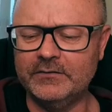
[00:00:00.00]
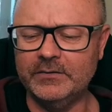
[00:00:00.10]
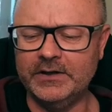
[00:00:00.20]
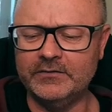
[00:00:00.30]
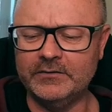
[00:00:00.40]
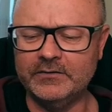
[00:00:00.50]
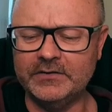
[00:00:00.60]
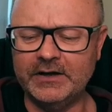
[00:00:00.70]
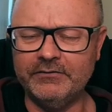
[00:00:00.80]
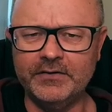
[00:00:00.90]
all that sort of
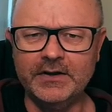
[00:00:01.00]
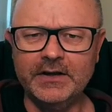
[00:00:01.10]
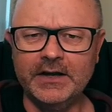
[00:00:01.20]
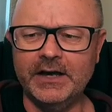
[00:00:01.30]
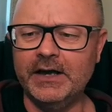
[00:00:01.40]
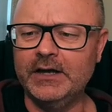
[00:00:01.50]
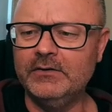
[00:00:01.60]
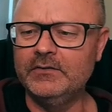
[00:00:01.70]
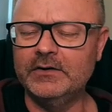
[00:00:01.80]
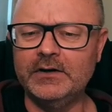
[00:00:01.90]
stuff
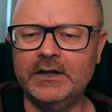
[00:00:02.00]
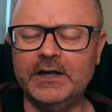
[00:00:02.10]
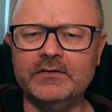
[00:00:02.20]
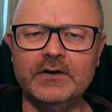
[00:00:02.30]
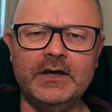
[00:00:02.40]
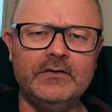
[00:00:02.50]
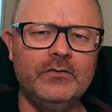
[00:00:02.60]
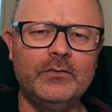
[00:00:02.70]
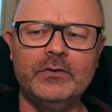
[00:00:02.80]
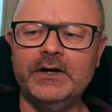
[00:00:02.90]
using Alexa as
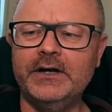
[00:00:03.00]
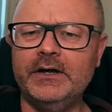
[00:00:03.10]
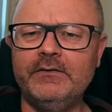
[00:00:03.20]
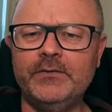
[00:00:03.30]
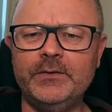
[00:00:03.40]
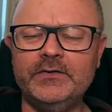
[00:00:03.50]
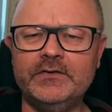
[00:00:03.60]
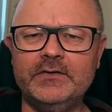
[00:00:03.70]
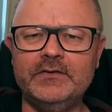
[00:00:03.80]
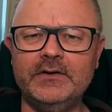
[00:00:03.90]
your voice
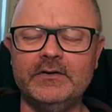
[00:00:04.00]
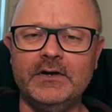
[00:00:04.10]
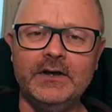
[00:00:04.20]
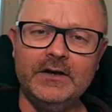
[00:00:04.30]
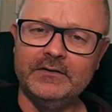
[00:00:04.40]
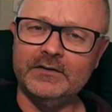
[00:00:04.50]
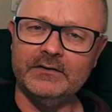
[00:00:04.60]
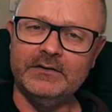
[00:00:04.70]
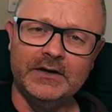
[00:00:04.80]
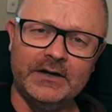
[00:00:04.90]
assistant.
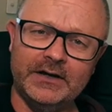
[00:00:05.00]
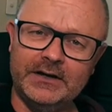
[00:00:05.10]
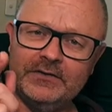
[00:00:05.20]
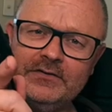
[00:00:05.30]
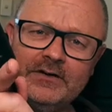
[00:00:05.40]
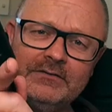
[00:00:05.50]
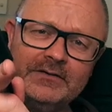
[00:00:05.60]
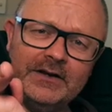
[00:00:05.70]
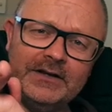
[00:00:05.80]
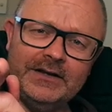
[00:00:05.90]
So let's show you
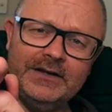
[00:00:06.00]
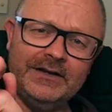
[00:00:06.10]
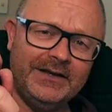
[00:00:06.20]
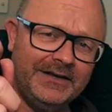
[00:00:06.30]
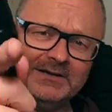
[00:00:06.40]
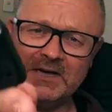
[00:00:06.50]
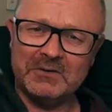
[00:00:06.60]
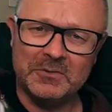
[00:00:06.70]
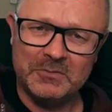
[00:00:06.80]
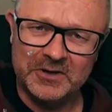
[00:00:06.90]
exactly how
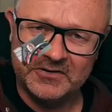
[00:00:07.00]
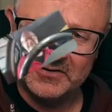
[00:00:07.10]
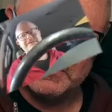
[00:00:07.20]
it all works.